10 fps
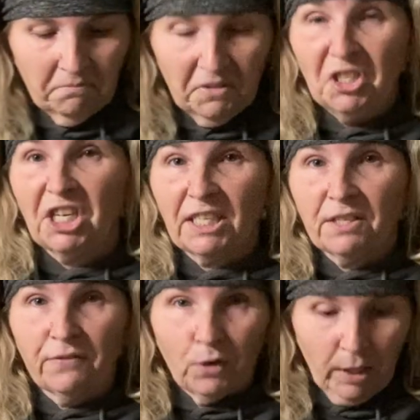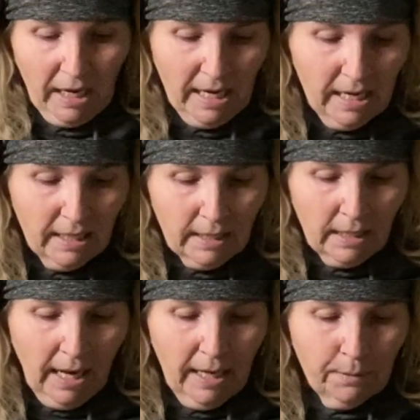just for ease
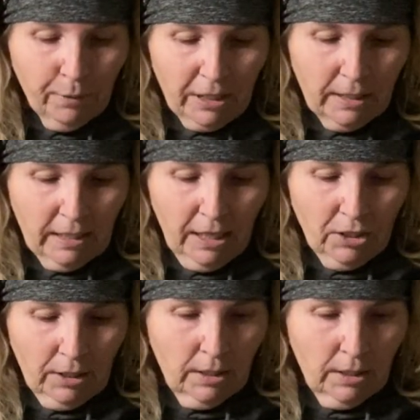and presentation.